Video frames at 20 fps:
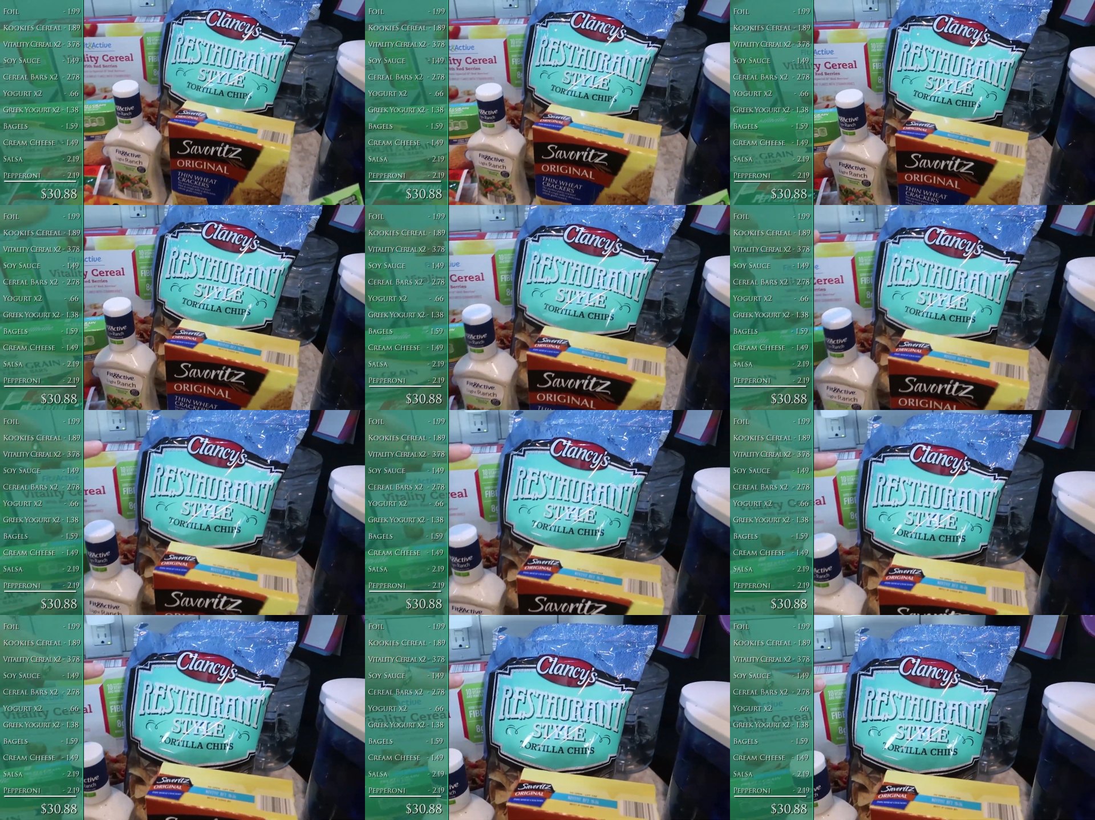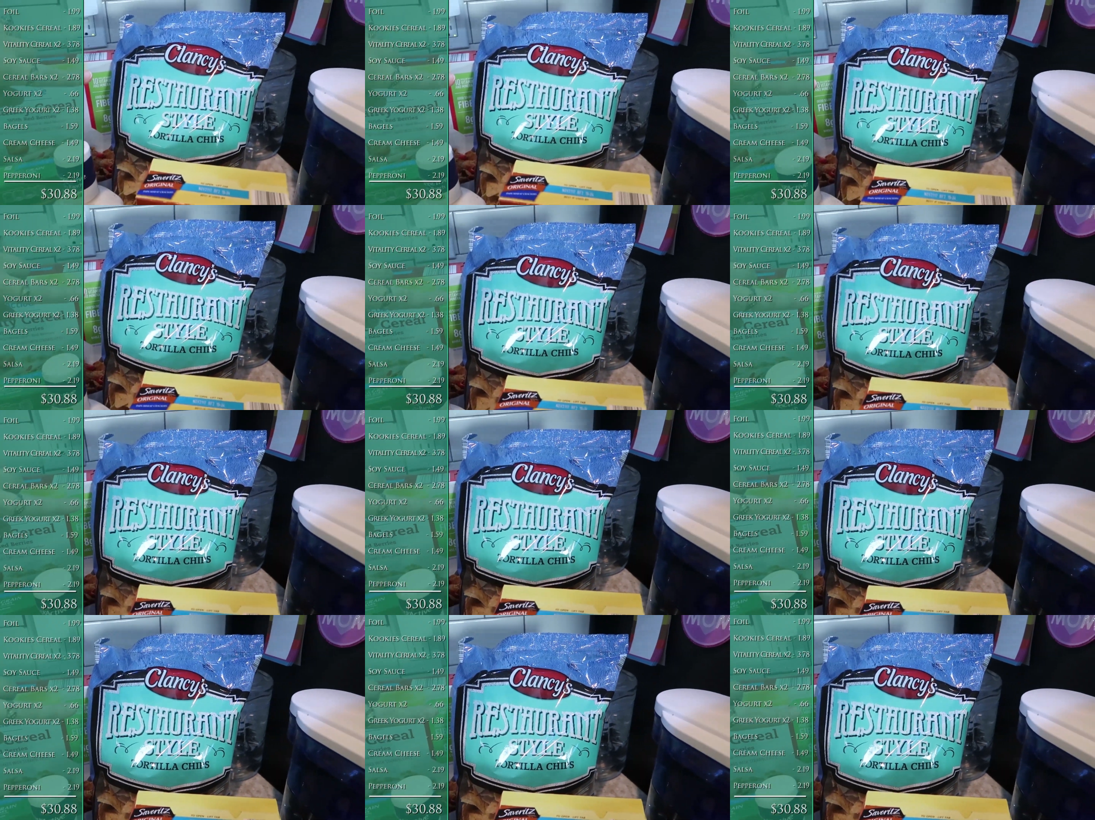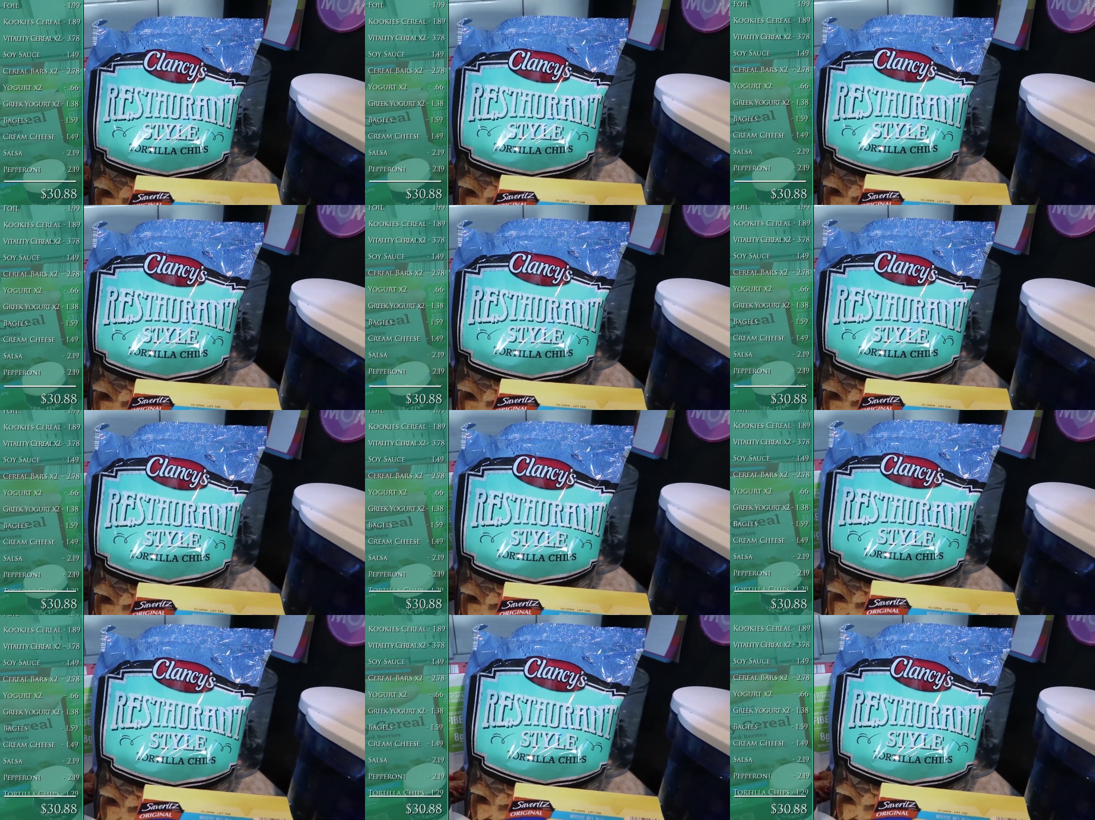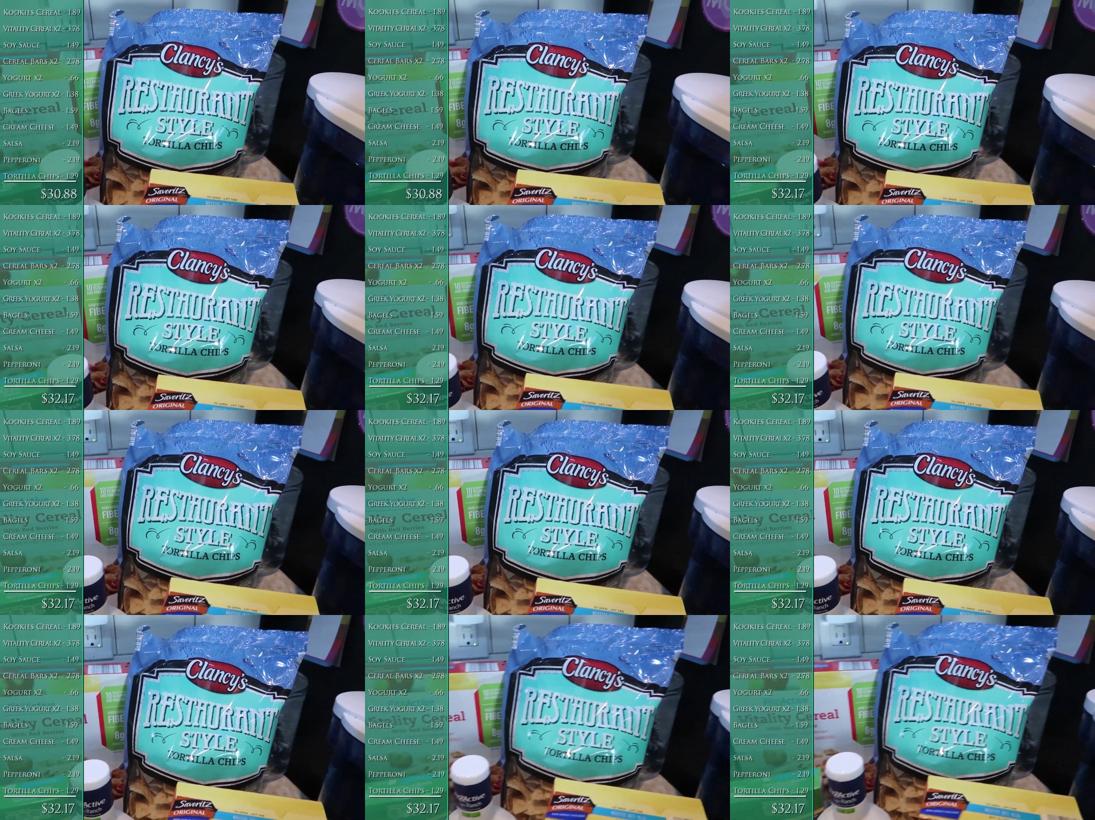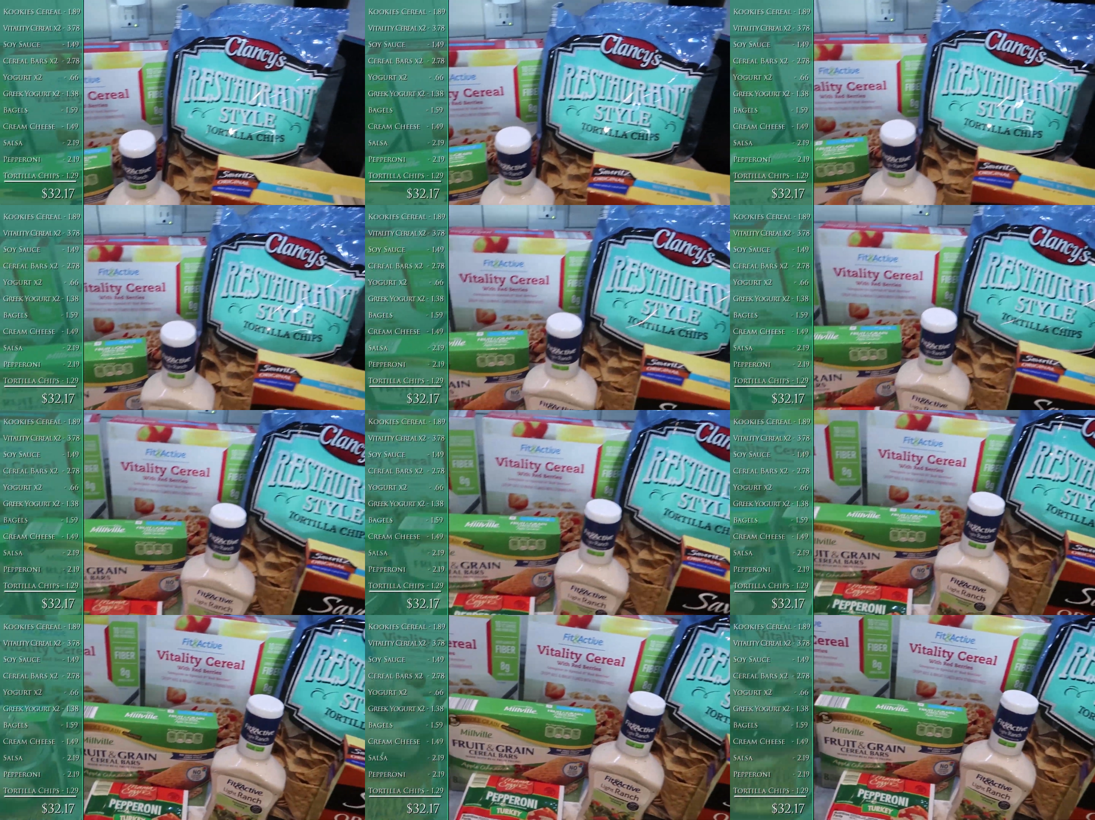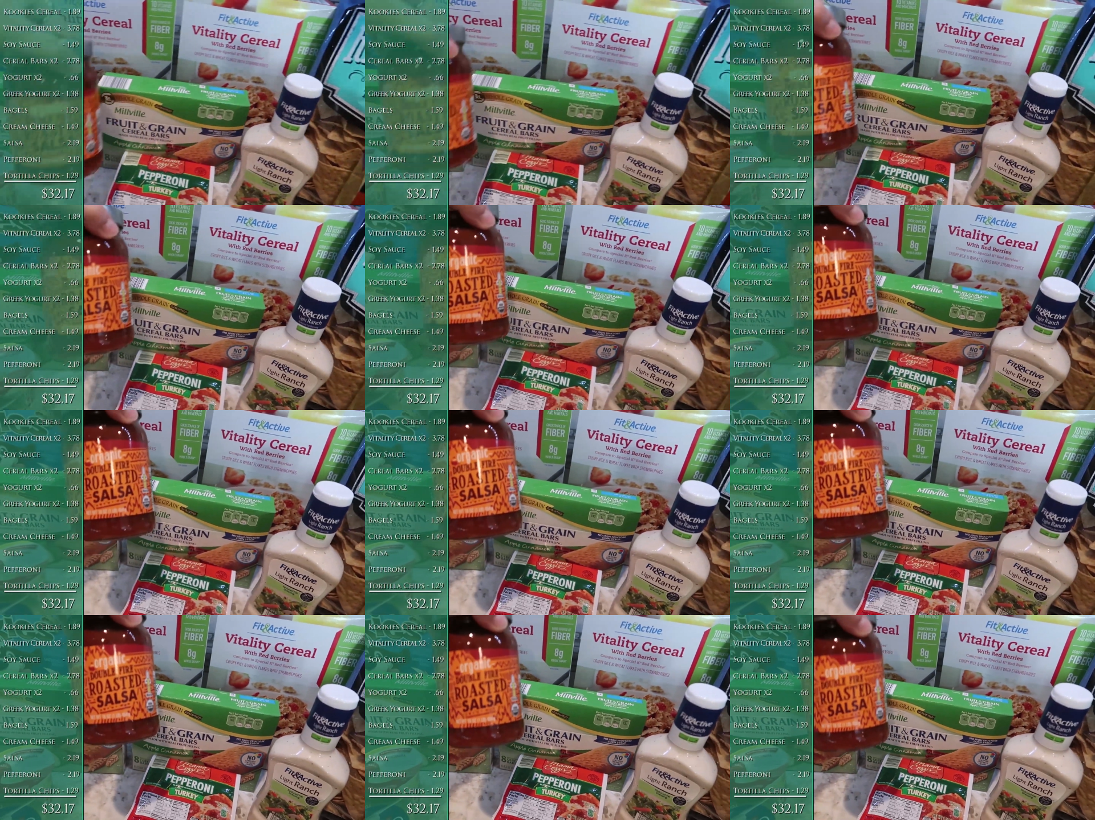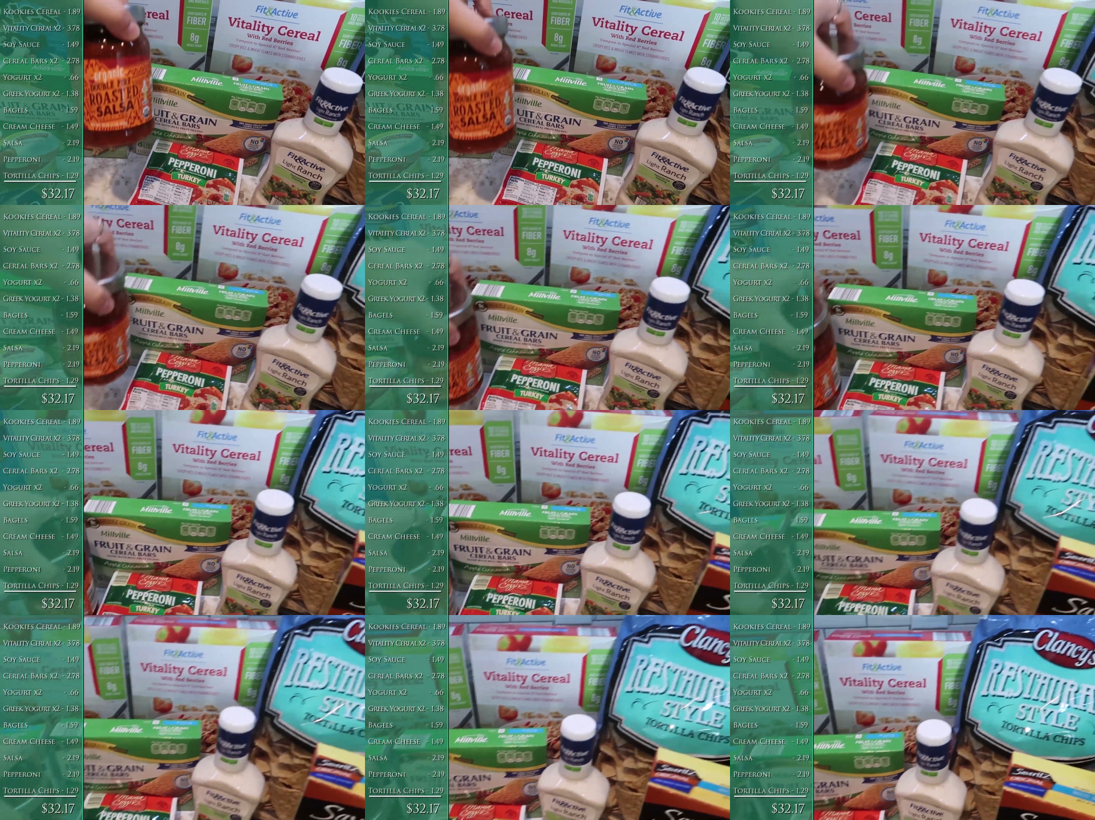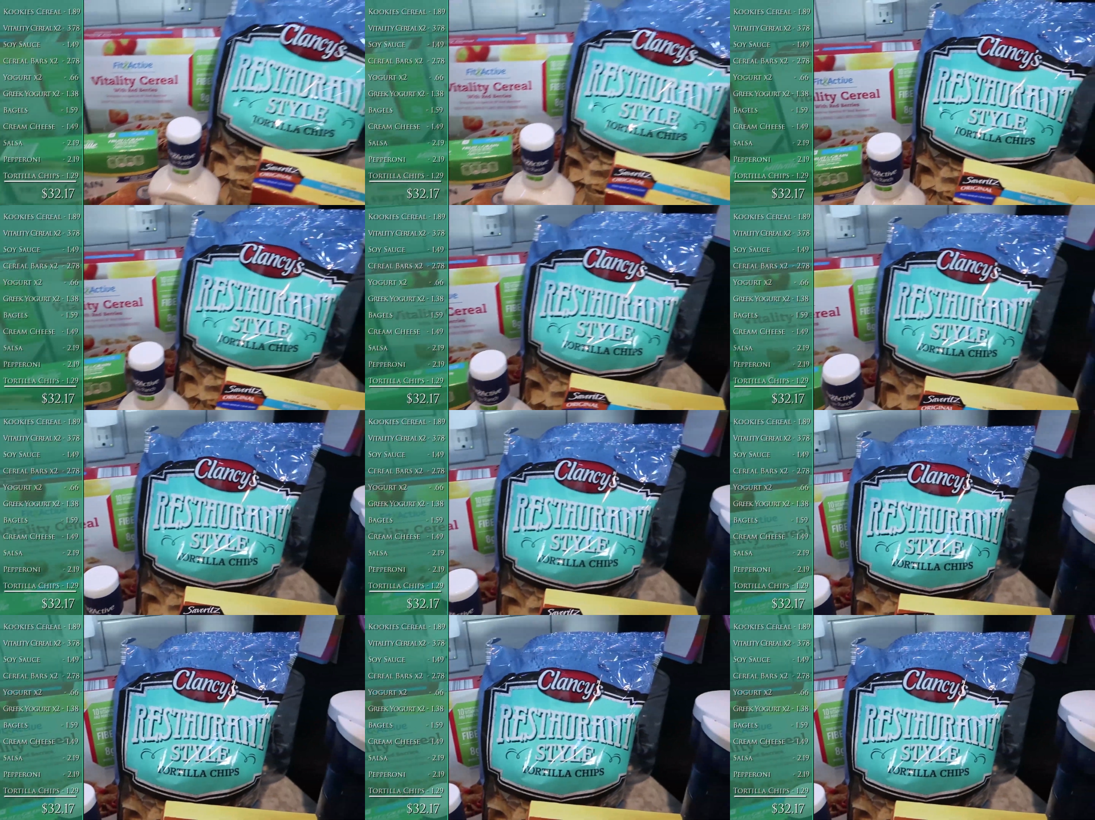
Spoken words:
[unreadable: no face in view]